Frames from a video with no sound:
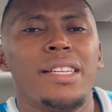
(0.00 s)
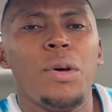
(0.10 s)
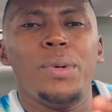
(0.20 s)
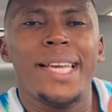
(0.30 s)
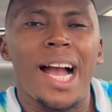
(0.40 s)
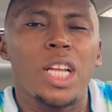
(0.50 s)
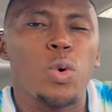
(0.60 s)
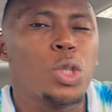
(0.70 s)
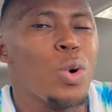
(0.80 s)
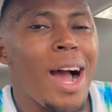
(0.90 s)
They will check out
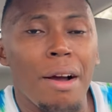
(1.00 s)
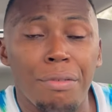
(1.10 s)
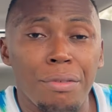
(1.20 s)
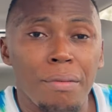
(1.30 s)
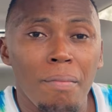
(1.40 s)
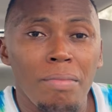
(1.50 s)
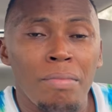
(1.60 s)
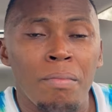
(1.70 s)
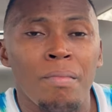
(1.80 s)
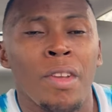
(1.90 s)
what you have.
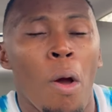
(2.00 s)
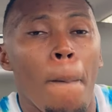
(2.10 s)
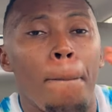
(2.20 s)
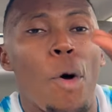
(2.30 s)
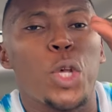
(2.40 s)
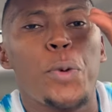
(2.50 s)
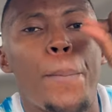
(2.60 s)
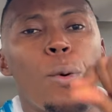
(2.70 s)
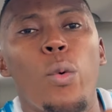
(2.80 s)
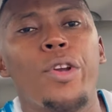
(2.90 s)
Most
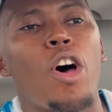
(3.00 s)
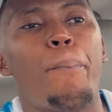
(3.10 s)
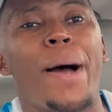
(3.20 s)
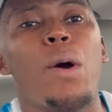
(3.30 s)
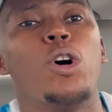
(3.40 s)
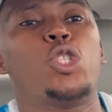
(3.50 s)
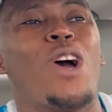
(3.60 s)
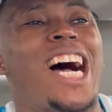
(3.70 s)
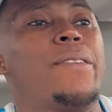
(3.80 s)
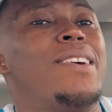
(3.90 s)
people will not buy what
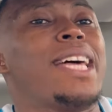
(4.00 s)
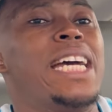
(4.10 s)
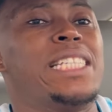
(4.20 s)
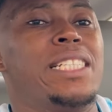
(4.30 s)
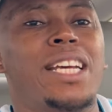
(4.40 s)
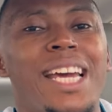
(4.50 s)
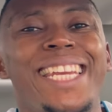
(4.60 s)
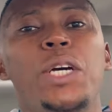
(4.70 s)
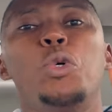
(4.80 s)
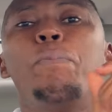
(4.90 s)
you are advertising.
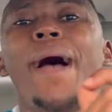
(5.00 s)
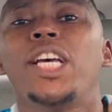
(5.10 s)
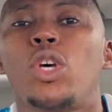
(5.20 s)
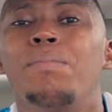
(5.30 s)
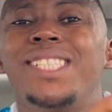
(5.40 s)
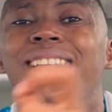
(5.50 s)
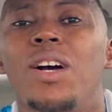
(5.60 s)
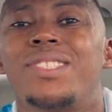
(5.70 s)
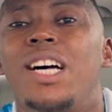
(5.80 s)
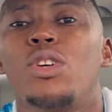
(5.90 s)
They will buy something
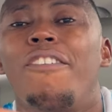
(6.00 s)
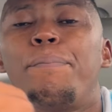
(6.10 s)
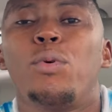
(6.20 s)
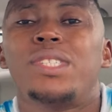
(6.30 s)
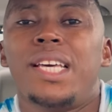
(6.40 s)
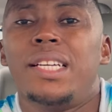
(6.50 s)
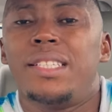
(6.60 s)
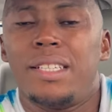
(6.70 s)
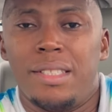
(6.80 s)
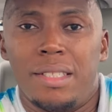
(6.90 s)
else that you have
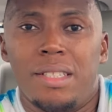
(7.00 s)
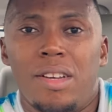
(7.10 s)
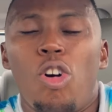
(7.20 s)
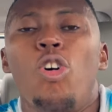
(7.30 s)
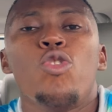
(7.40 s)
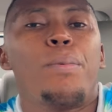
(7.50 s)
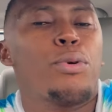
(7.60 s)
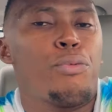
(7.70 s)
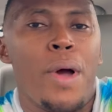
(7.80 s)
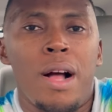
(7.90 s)
posted on your
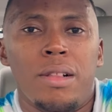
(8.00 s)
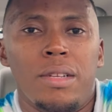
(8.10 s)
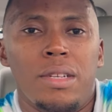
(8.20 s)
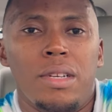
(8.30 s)
profile.